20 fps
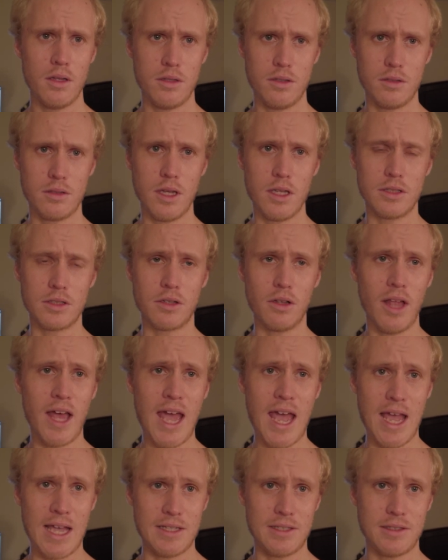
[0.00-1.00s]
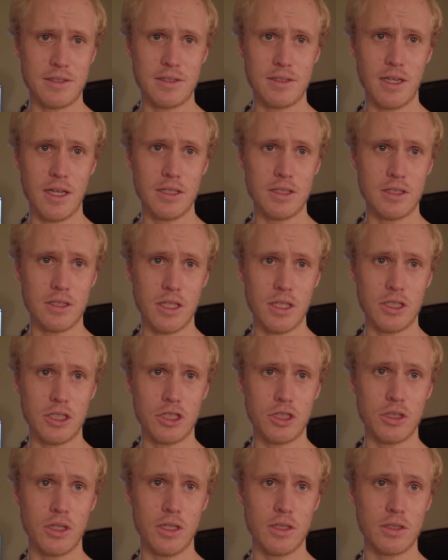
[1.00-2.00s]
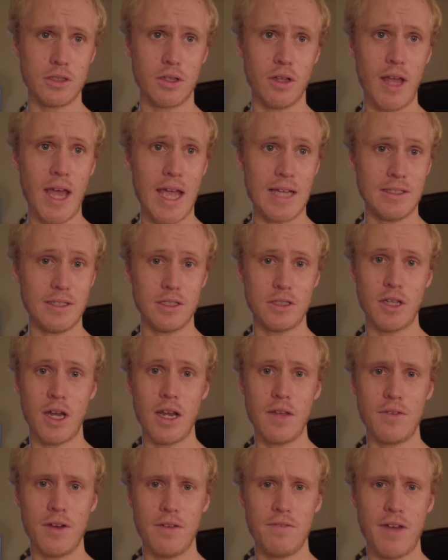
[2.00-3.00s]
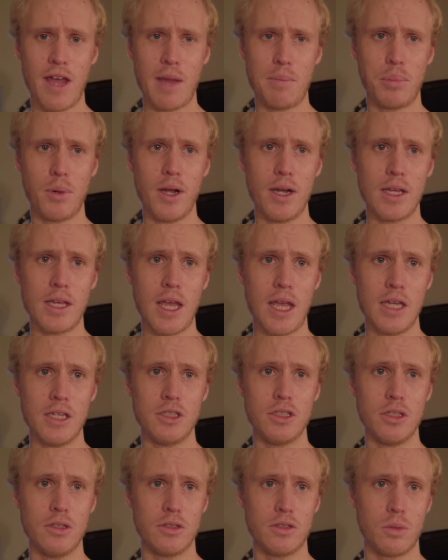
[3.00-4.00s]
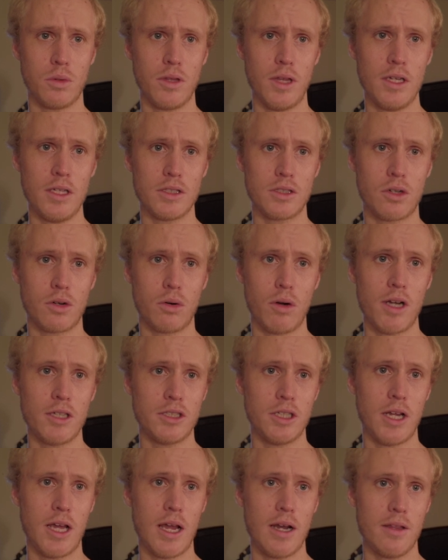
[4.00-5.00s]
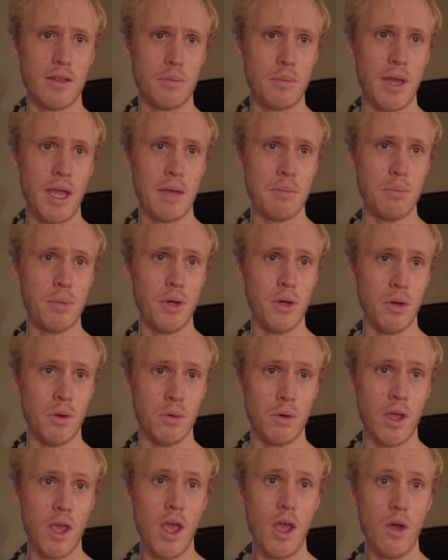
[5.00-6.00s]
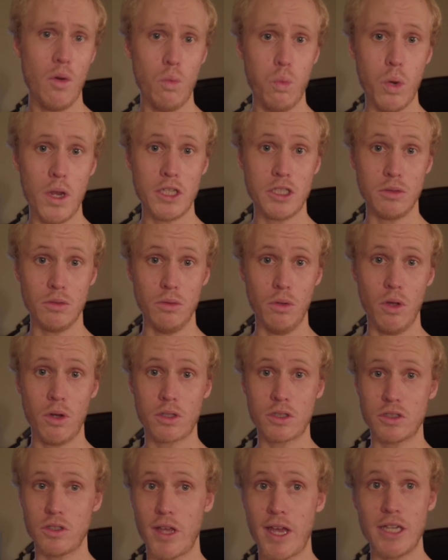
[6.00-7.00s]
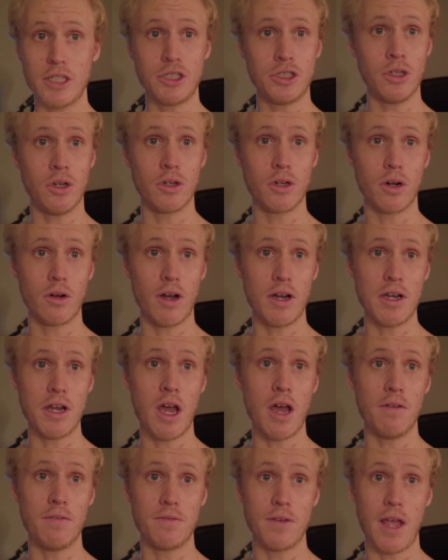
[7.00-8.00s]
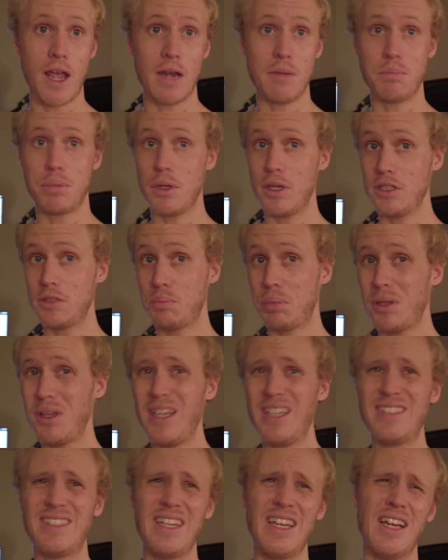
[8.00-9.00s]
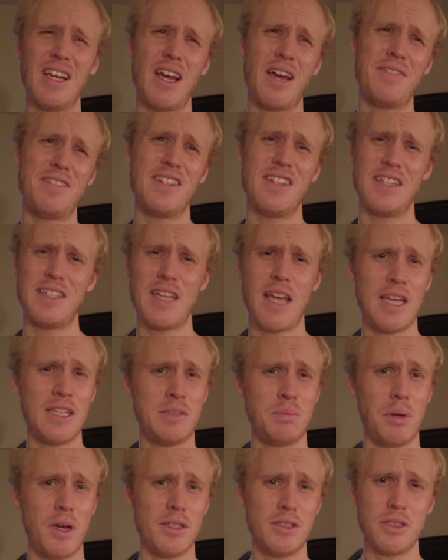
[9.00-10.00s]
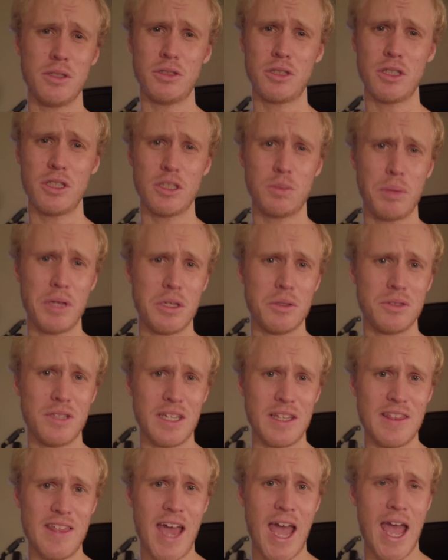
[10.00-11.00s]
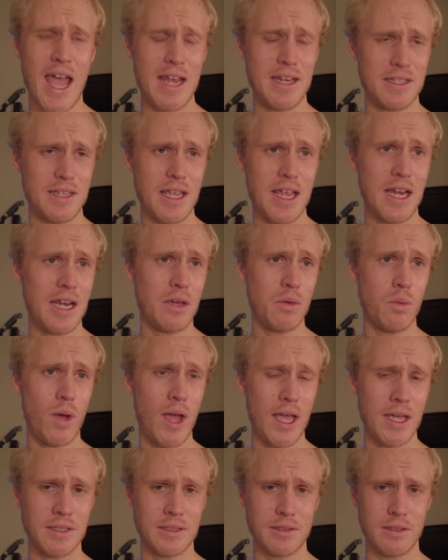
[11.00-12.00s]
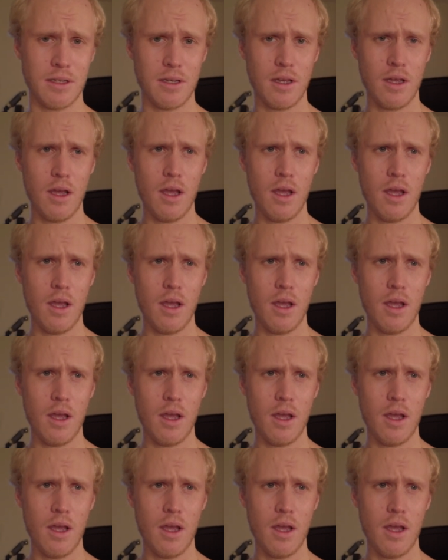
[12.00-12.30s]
It's glass. It's glass. It's not even evaporated cane juice where they just crush it out of the bamboo, which looks like sugar enough and is pleasing enough to the taste buds. You should just be using that anyways.